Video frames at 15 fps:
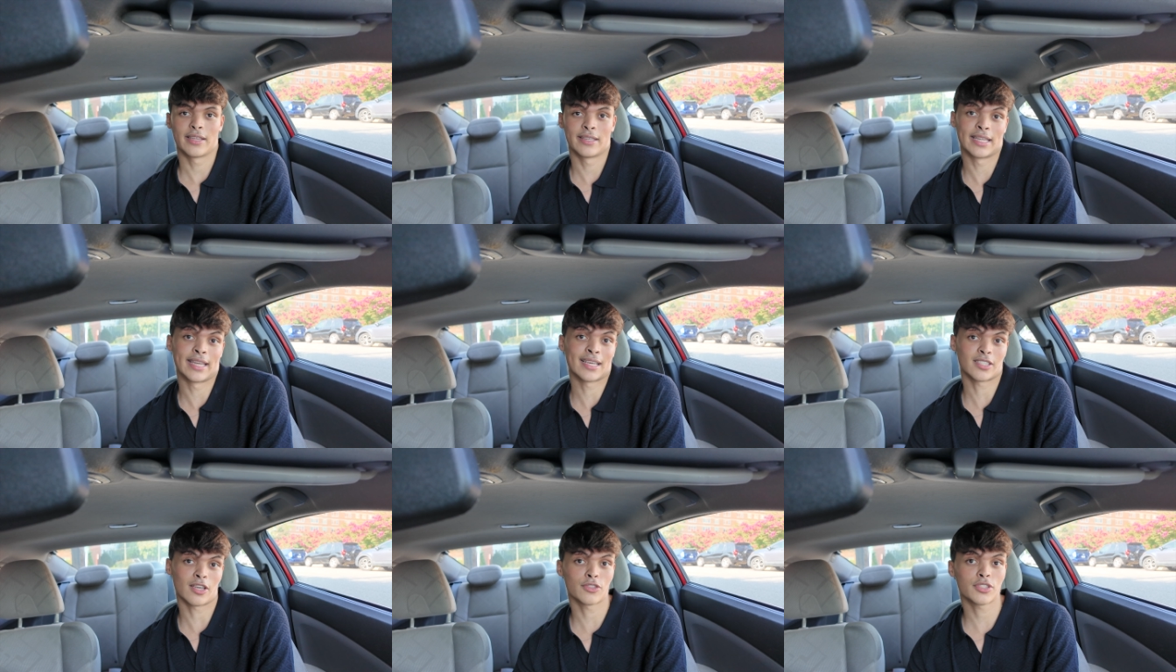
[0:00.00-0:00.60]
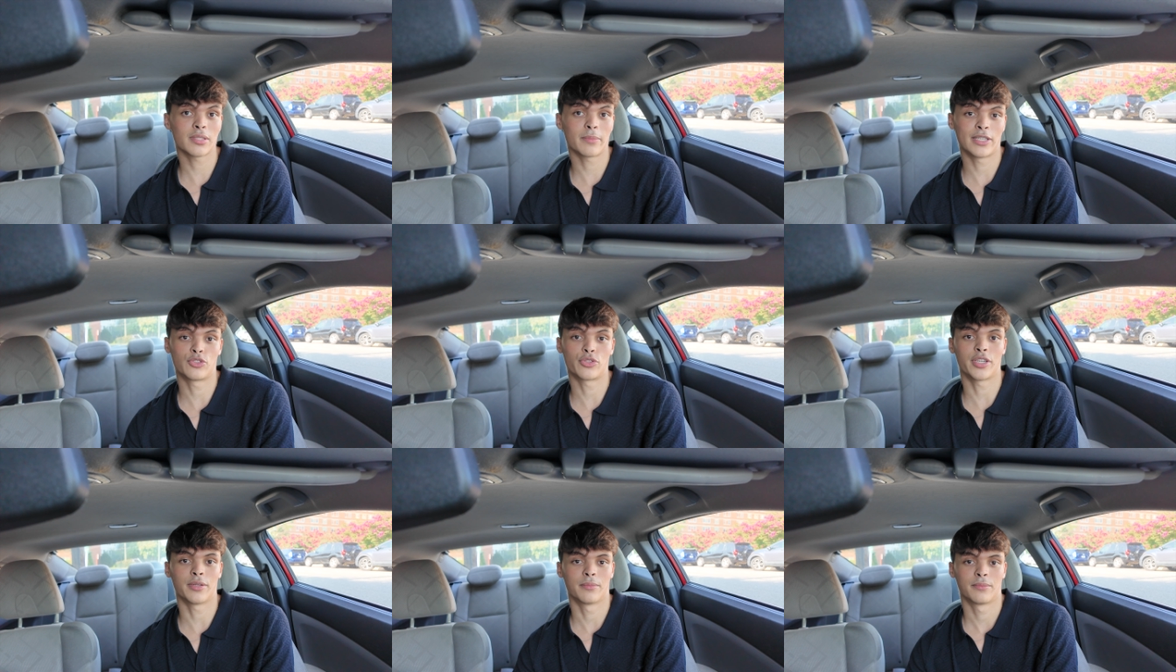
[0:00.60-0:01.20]
and that's honestly my
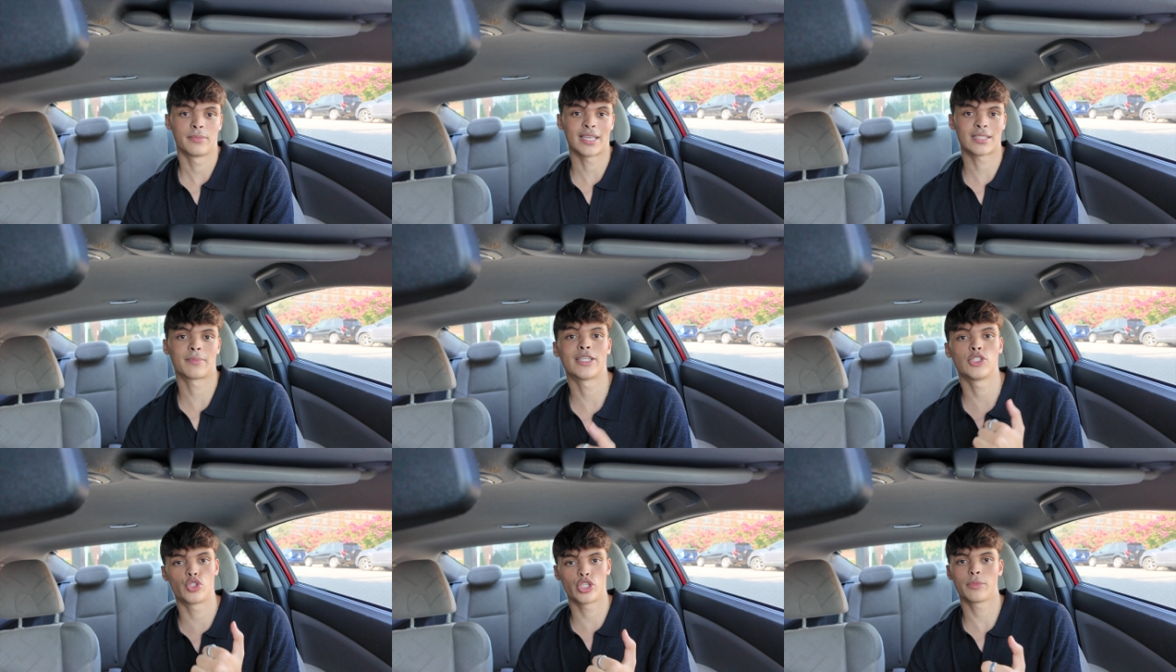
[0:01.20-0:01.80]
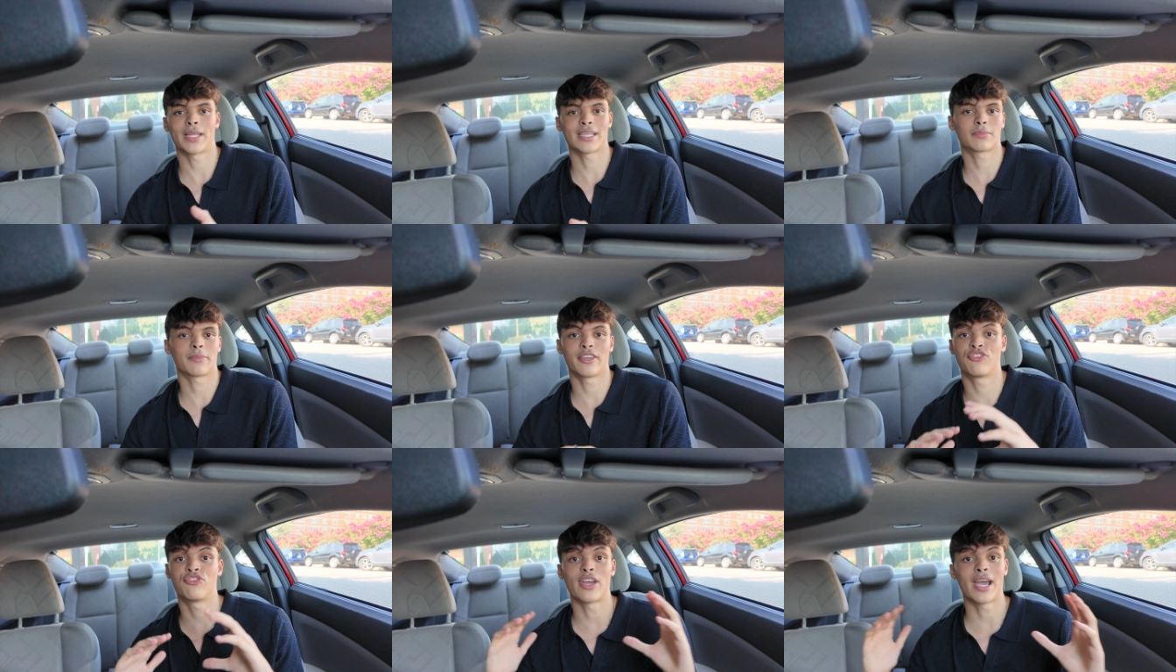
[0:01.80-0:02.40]
dream. That's my dream. That's
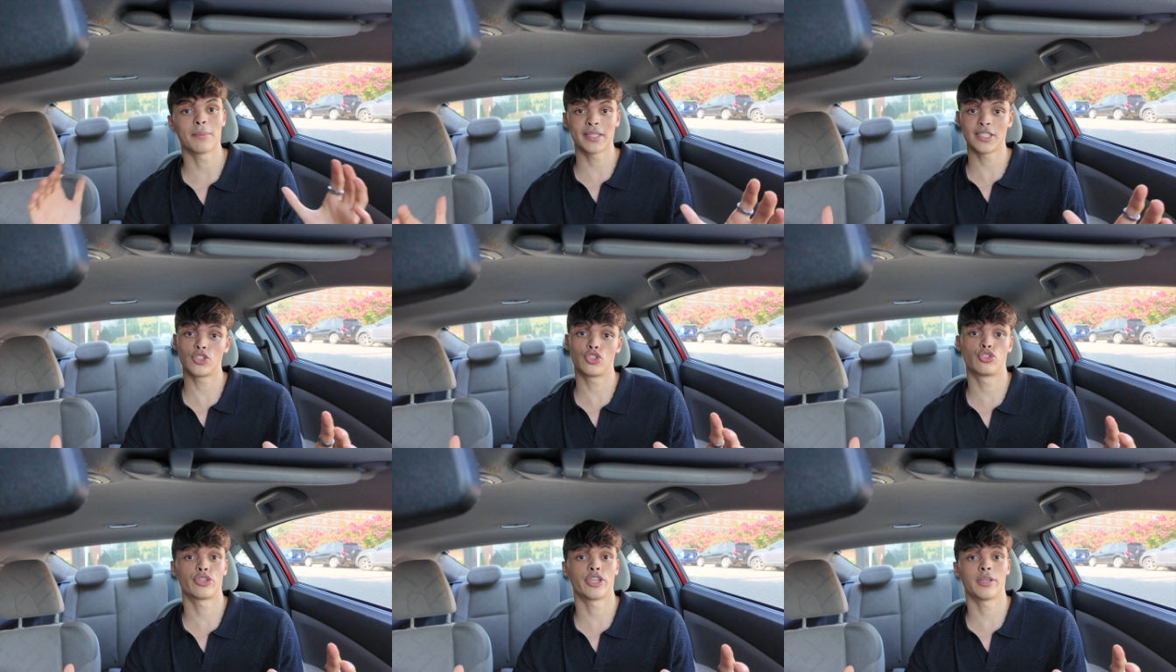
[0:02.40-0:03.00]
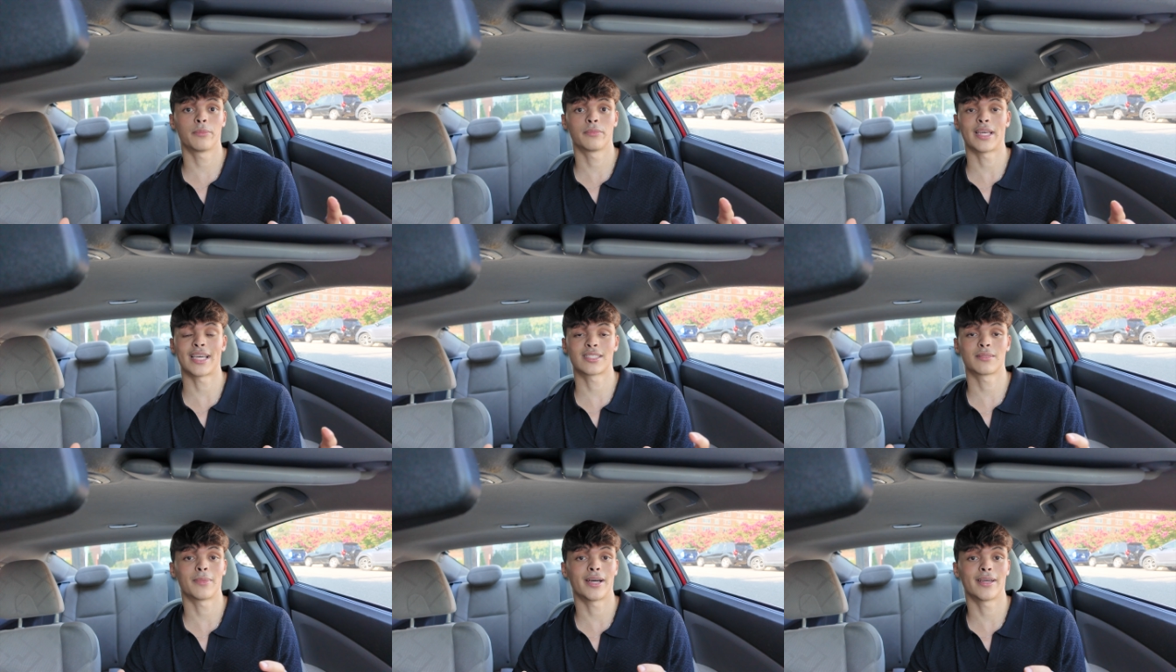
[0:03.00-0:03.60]
my family's dream.
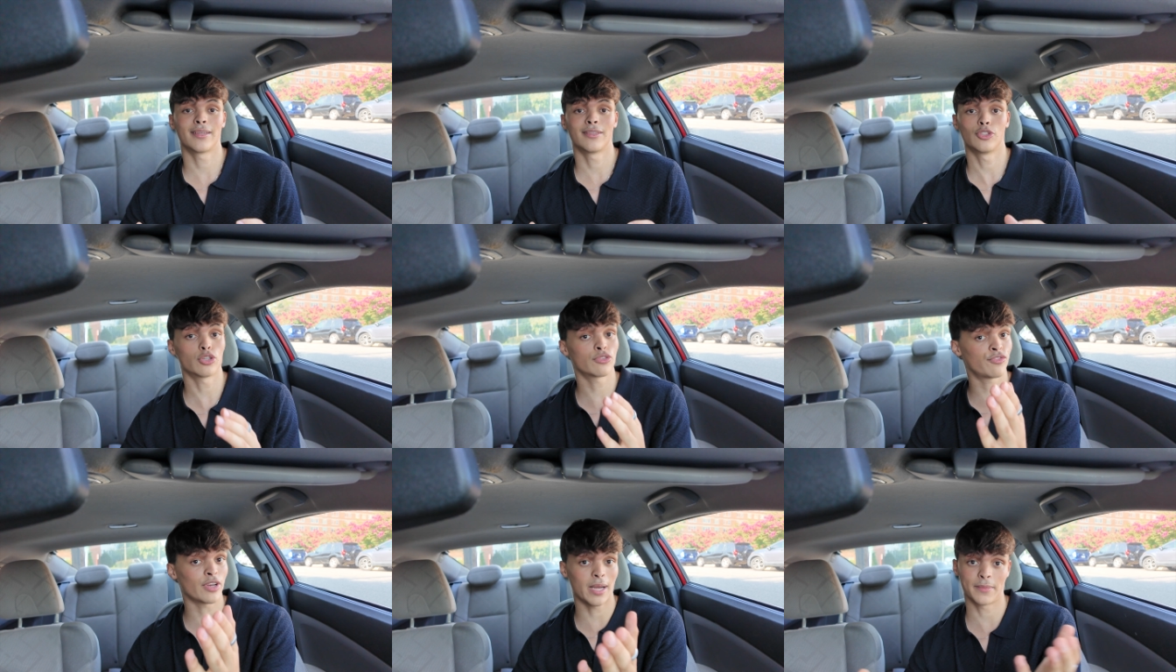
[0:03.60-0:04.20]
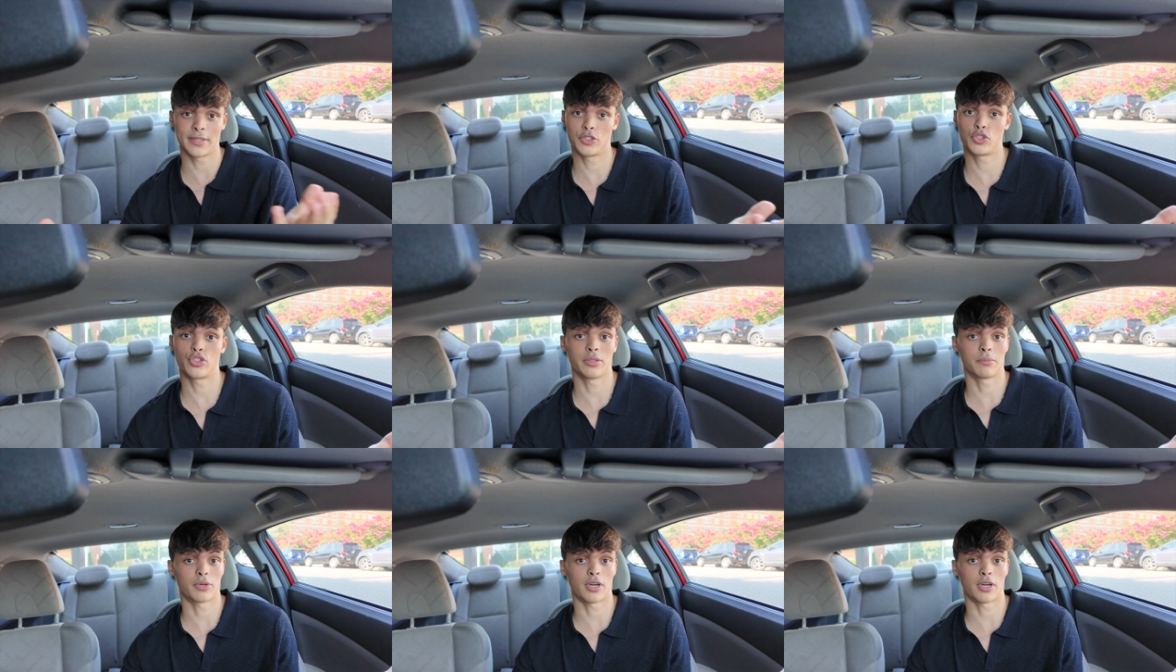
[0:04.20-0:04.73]
That's my your family's dream